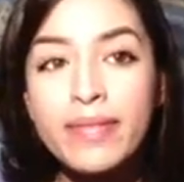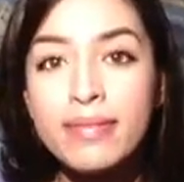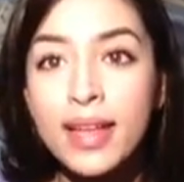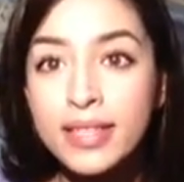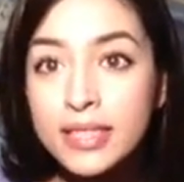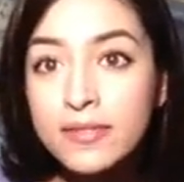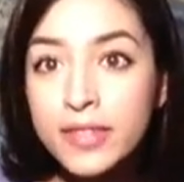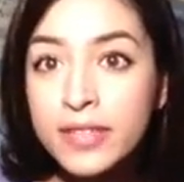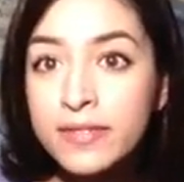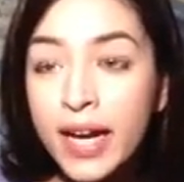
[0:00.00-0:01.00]
That's a
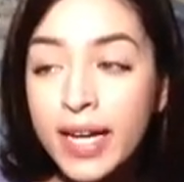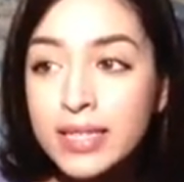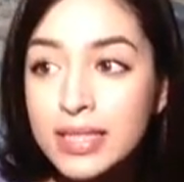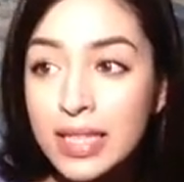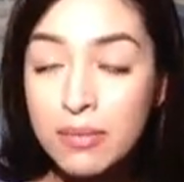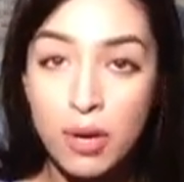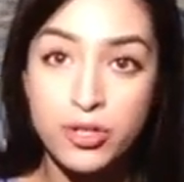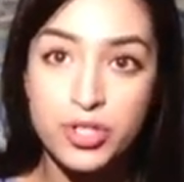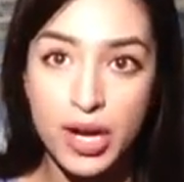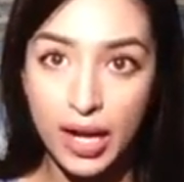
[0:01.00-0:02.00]
fun fact. In
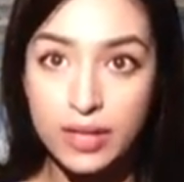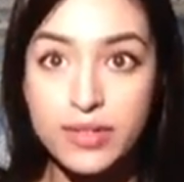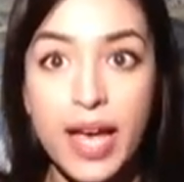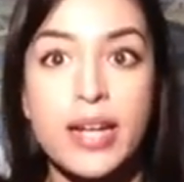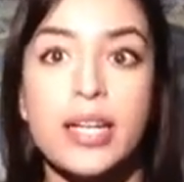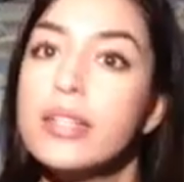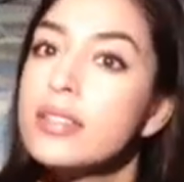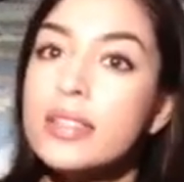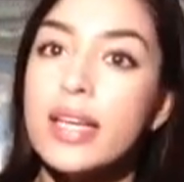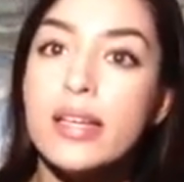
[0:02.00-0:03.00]
Montreal, Canada,
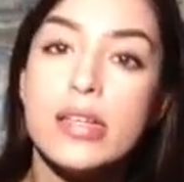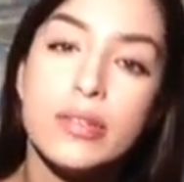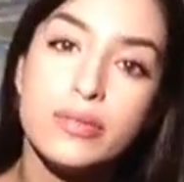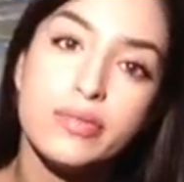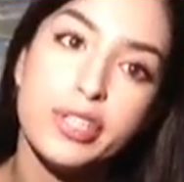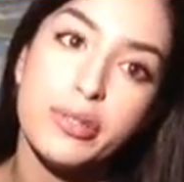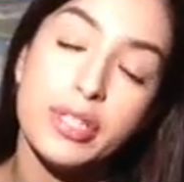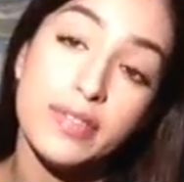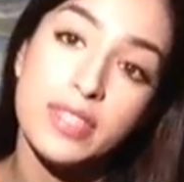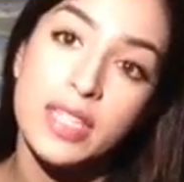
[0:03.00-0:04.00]
they,
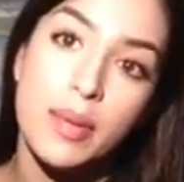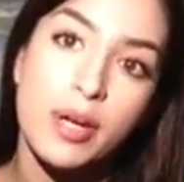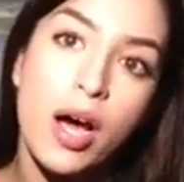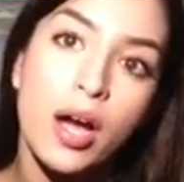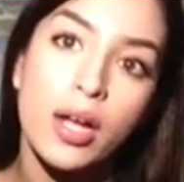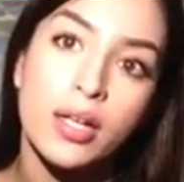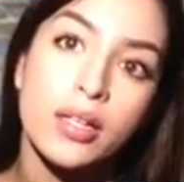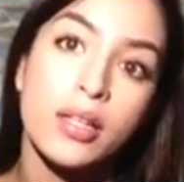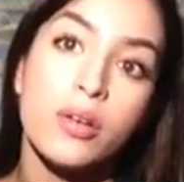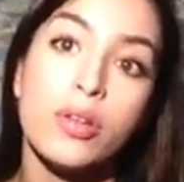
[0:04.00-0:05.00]
lived in Lebanon,
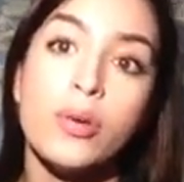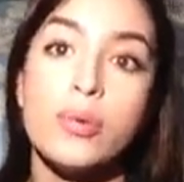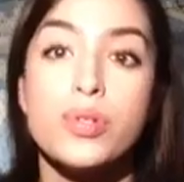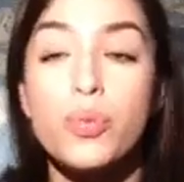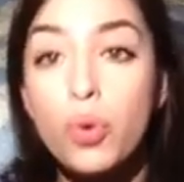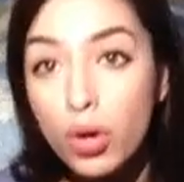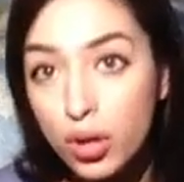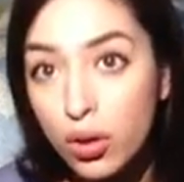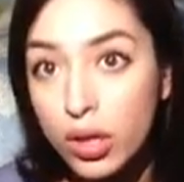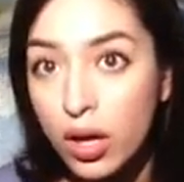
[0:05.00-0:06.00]
and then there was a war
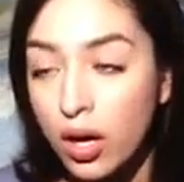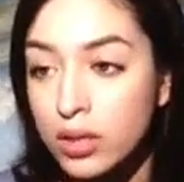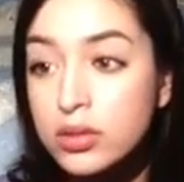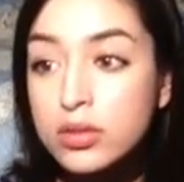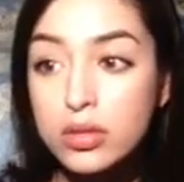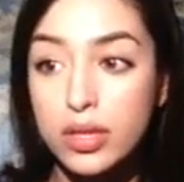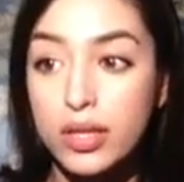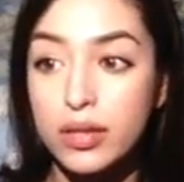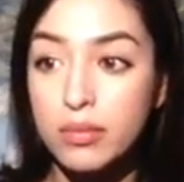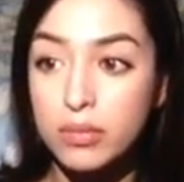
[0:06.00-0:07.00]
going on, so
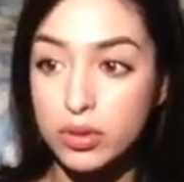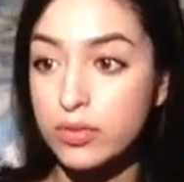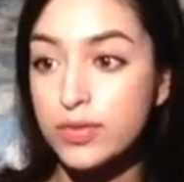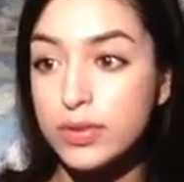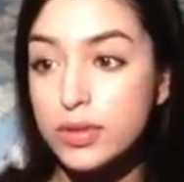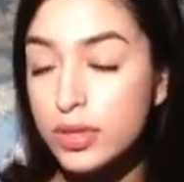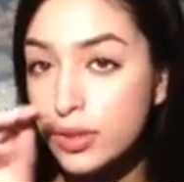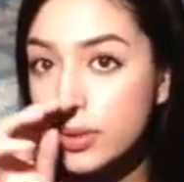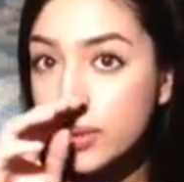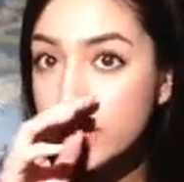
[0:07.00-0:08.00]
they moved
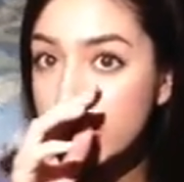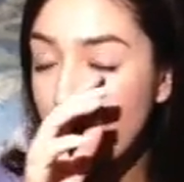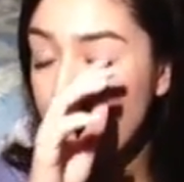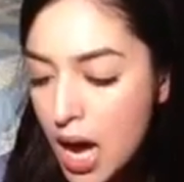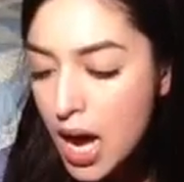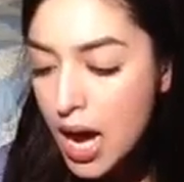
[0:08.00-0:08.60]
to Canada.